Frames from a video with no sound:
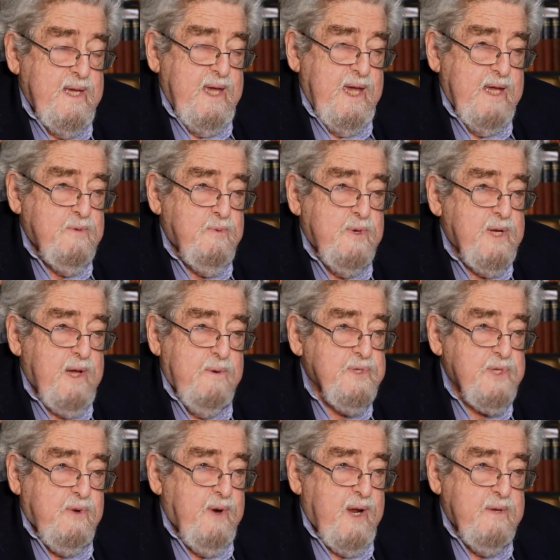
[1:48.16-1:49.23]
And when I was
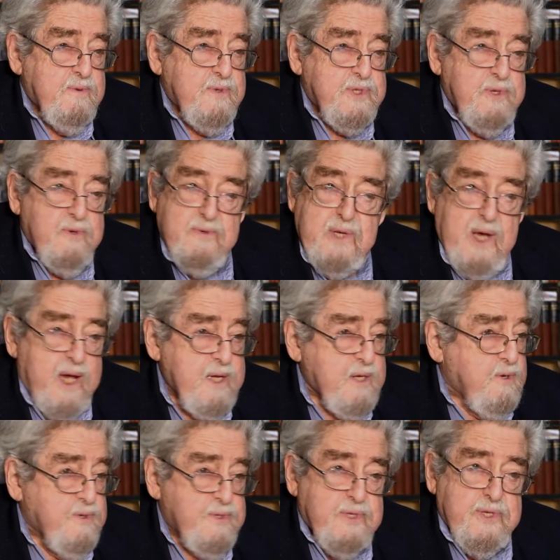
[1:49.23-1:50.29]
a graduate student, I
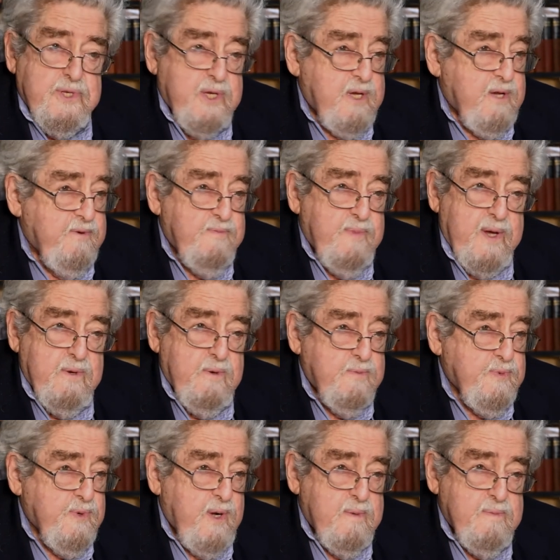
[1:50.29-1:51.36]
couldn't think of my own
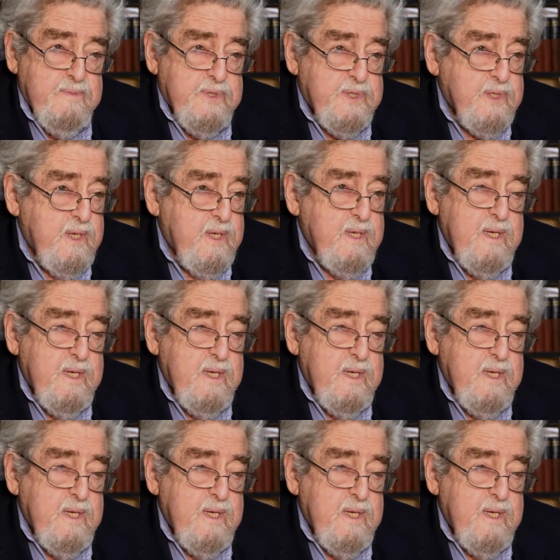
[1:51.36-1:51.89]
problems.